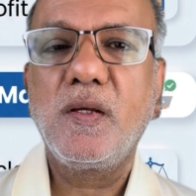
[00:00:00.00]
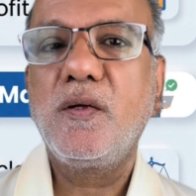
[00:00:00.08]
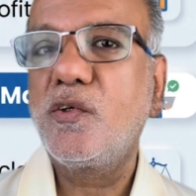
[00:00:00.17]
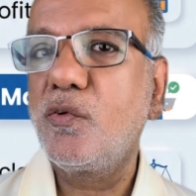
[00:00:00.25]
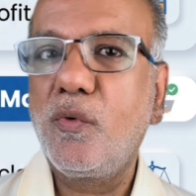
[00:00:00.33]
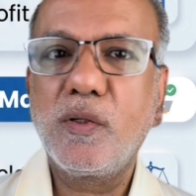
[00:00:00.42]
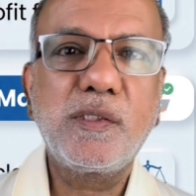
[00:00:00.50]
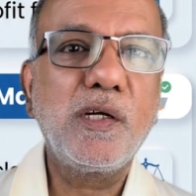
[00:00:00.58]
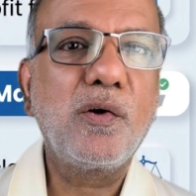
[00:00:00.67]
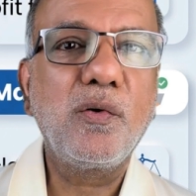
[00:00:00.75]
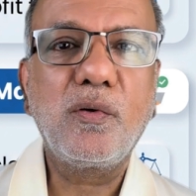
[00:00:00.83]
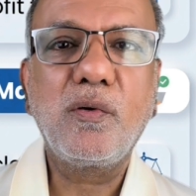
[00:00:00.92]
So what's a
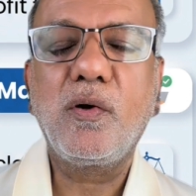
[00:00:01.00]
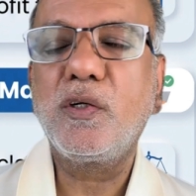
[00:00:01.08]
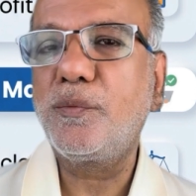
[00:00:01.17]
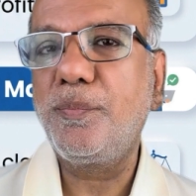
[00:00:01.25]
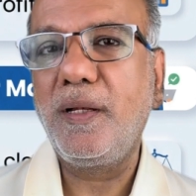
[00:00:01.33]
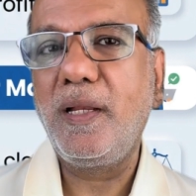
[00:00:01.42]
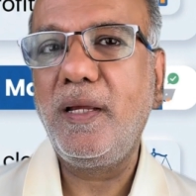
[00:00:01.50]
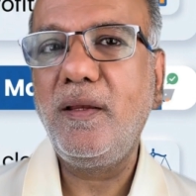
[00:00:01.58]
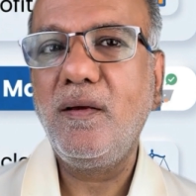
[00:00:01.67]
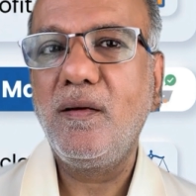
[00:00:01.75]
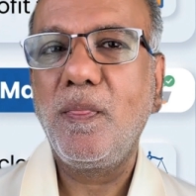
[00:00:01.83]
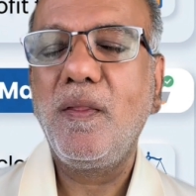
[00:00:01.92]
good cost per
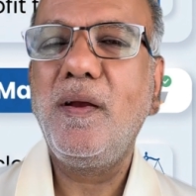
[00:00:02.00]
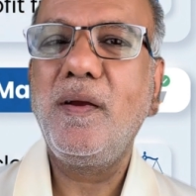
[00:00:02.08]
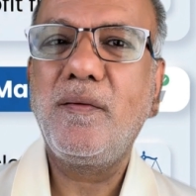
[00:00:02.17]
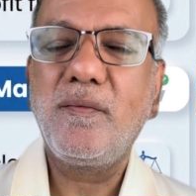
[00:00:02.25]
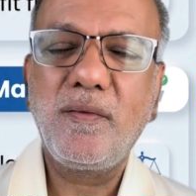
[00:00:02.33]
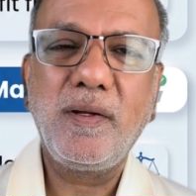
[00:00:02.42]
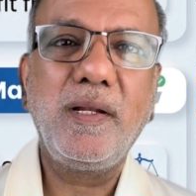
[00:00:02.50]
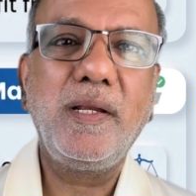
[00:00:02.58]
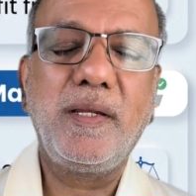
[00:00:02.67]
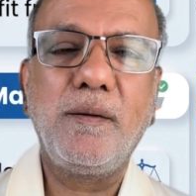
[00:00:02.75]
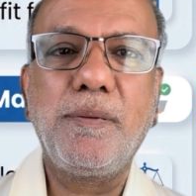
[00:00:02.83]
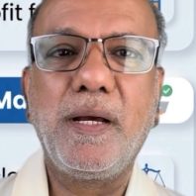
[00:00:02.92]
lead? It really
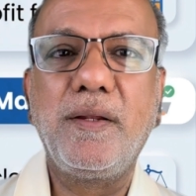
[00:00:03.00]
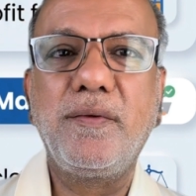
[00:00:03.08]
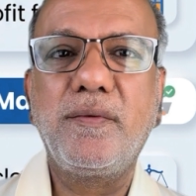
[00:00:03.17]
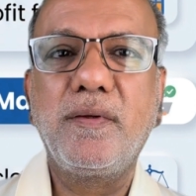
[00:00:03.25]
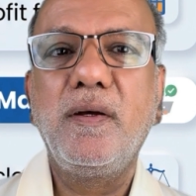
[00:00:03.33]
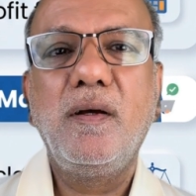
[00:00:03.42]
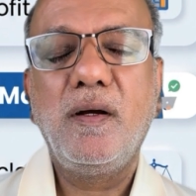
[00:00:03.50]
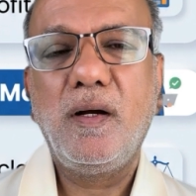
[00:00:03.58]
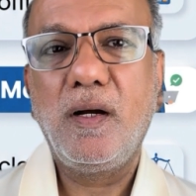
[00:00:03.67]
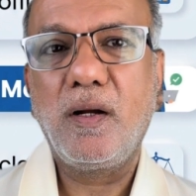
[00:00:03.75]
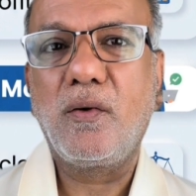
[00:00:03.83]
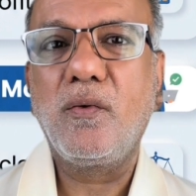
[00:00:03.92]
depends.
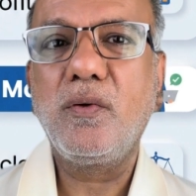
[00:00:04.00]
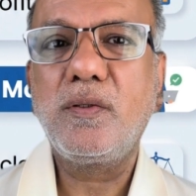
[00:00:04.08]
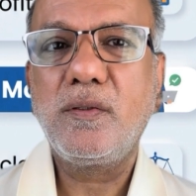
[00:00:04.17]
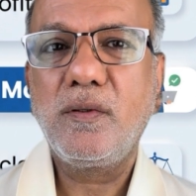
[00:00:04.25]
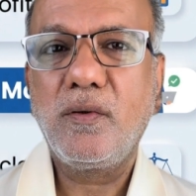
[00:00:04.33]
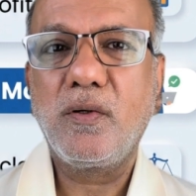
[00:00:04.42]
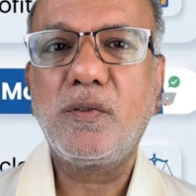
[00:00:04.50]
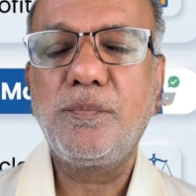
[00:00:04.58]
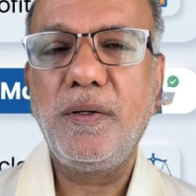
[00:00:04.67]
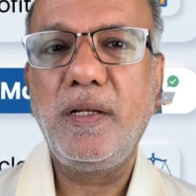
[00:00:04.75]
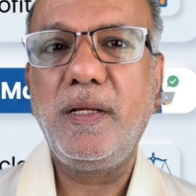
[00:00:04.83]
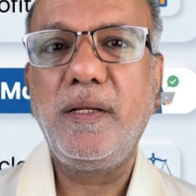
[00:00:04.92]
A good cost per
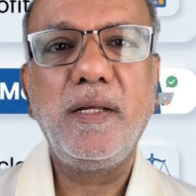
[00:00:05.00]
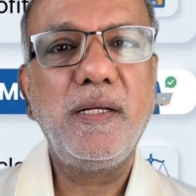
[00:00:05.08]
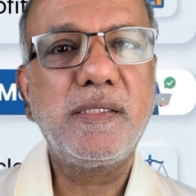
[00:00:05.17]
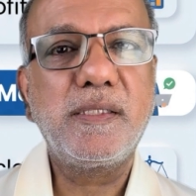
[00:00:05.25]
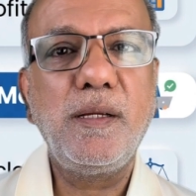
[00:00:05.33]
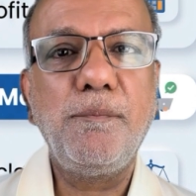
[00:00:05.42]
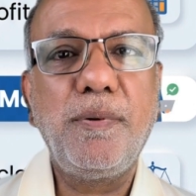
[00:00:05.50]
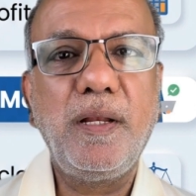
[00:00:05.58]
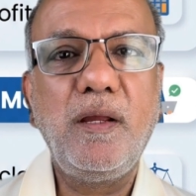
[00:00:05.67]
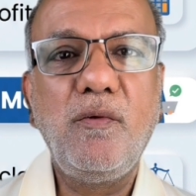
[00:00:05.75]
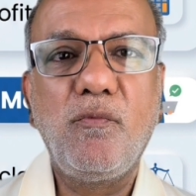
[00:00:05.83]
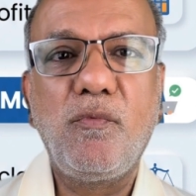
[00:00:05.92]
lead is
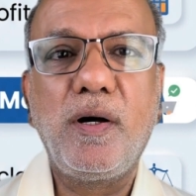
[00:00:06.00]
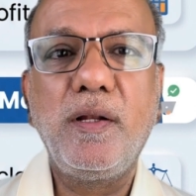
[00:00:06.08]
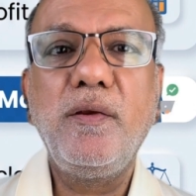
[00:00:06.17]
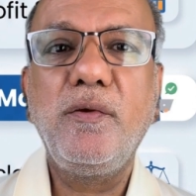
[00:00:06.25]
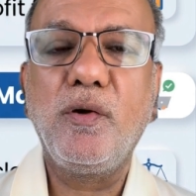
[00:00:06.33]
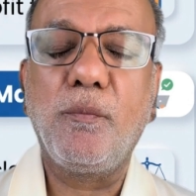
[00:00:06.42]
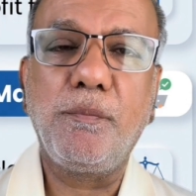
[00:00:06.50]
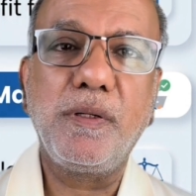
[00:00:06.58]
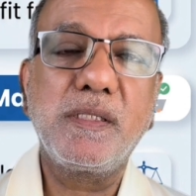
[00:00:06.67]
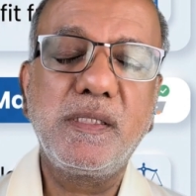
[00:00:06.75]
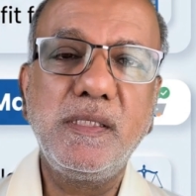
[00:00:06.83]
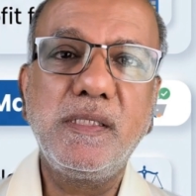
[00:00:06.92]
simply one your
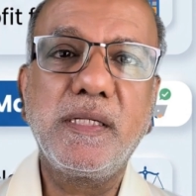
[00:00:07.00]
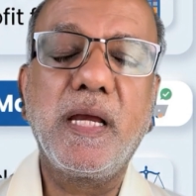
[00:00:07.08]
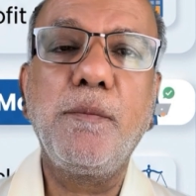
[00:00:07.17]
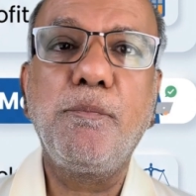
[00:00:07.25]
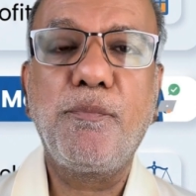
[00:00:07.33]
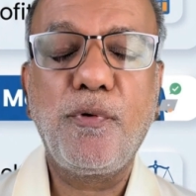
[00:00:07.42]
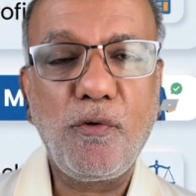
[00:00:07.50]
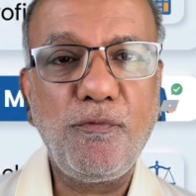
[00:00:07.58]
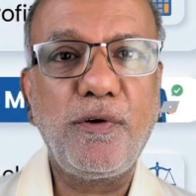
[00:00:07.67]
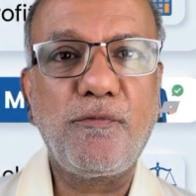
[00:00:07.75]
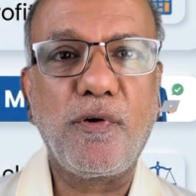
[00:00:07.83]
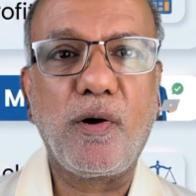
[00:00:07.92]
business can
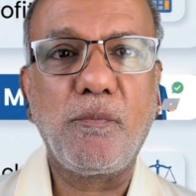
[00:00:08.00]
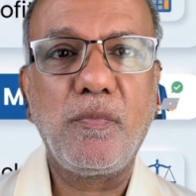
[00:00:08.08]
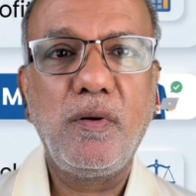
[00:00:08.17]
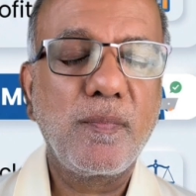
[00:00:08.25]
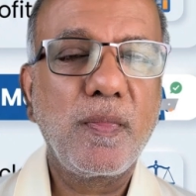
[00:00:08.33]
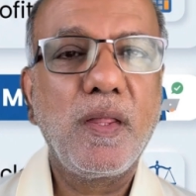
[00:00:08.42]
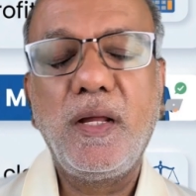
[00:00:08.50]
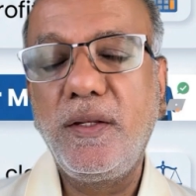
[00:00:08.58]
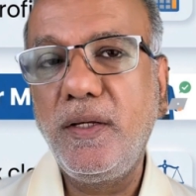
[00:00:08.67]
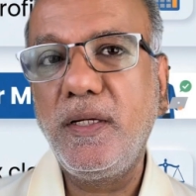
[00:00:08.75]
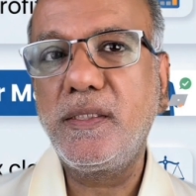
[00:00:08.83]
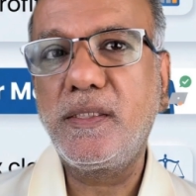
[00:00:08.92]
profit from. And
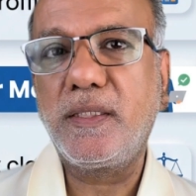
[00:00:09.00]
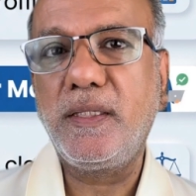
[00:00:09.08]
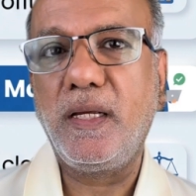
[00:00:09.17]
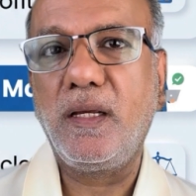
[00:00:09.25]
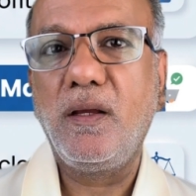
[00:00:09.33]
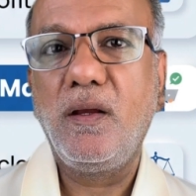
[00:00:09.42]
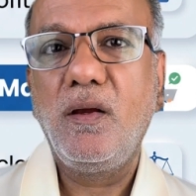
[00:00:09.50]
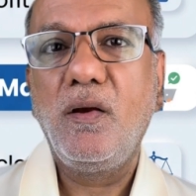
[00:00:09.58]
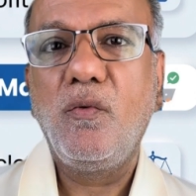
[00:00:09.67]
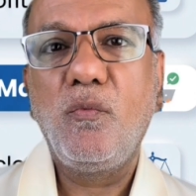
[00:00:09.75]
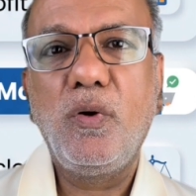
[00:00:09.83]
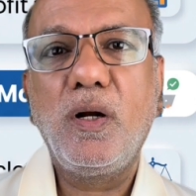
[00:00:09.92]
here's the thing,
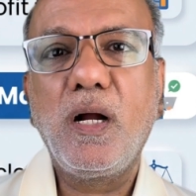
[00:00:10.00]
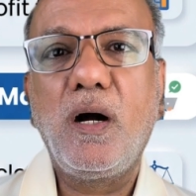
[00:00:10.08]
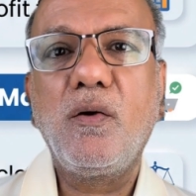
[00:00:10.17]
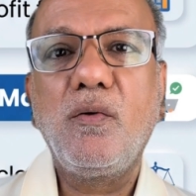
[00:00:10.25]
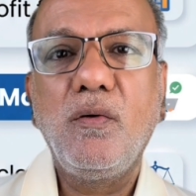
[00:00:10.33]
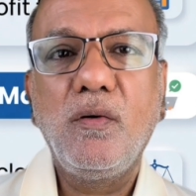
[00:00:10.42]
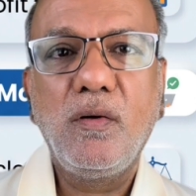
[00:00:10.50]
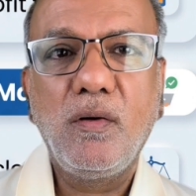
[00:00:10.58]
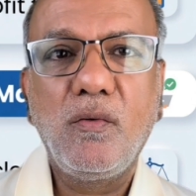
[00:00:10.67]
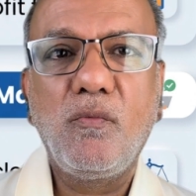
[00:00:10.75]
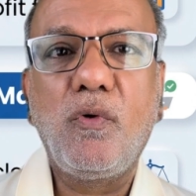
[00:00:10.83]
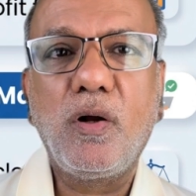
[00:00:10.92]
work out
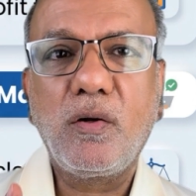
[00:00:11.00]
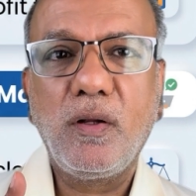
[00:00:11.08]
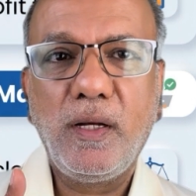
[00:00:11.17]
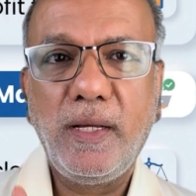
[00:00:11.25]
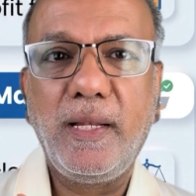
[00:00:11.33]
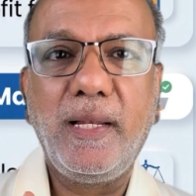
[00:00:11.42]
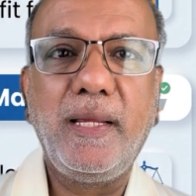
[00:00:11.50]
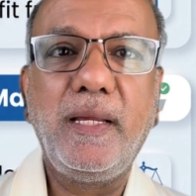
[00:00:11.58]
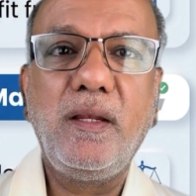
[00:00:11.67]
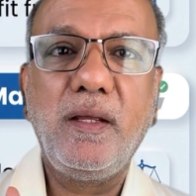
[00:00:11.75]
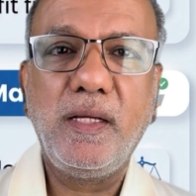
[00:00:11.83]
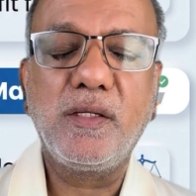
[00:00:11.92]
what a
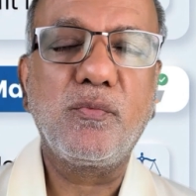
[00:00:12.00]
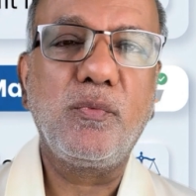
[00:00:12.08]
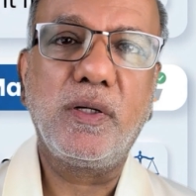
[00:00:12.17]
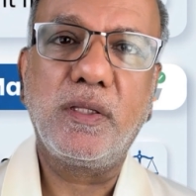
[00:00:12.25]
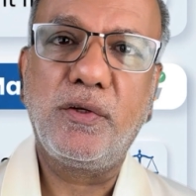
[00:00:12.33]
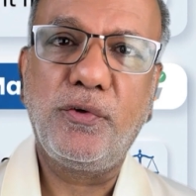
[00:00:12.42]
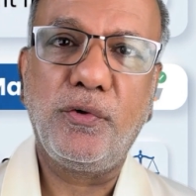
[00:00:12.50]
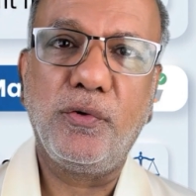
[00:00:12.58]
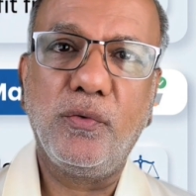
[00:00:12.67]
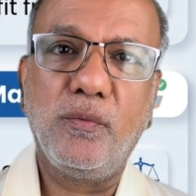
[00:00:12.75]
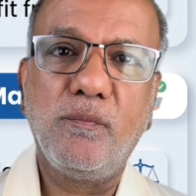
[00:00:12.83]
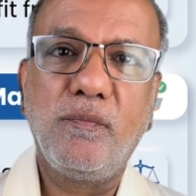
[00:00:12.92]
lead is worth to
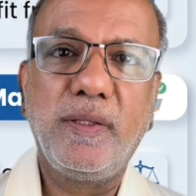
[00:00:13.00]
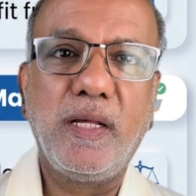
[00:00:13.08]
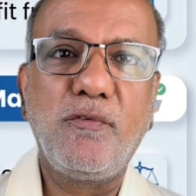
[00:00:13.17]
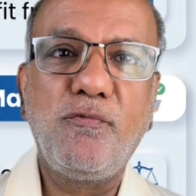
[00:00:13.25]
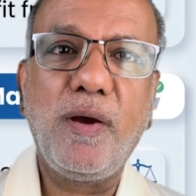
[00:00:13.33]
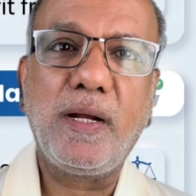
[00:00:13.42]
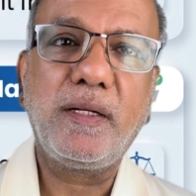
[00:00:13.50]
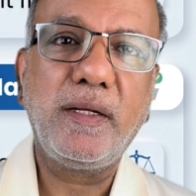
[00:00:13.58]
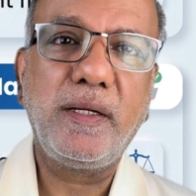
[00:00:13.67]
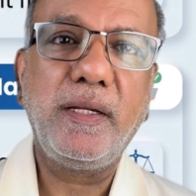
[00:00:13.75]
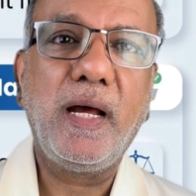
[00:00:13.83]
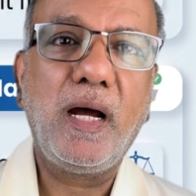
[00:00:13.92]
you, then factor
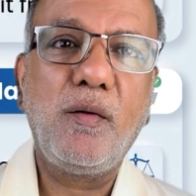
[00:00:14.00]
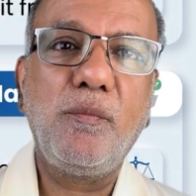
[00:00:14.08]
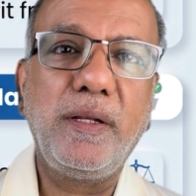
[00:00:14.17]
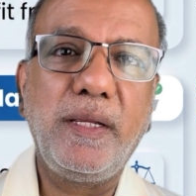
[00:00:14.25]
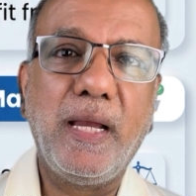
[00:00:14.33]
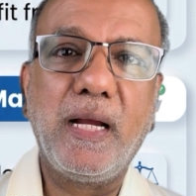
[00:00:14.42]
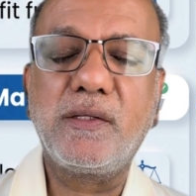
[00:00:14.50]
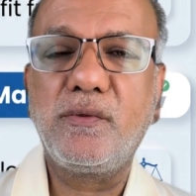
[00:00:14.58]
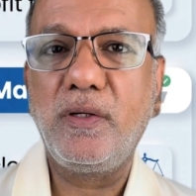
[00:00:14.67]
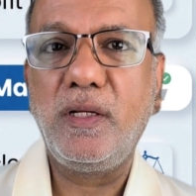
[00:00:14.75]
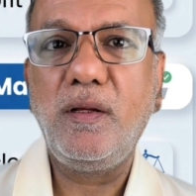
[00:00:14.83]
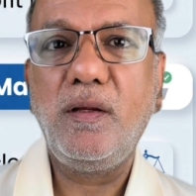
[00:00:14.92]
in how many
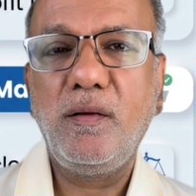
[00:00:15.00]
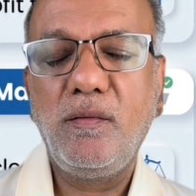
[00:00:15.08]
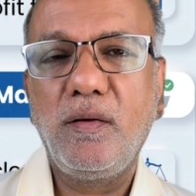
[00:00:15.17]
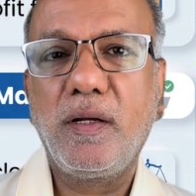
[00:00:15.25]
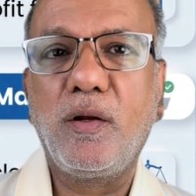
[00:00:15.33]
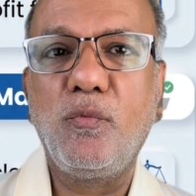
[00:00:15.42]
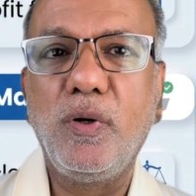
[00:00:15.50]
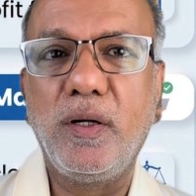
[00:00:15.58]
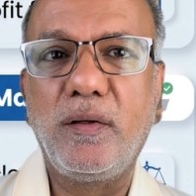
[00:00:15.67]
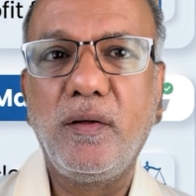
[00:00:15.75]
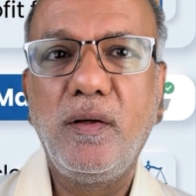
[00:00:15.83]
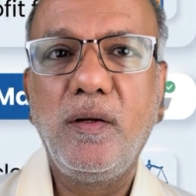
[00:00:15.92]
actually convert.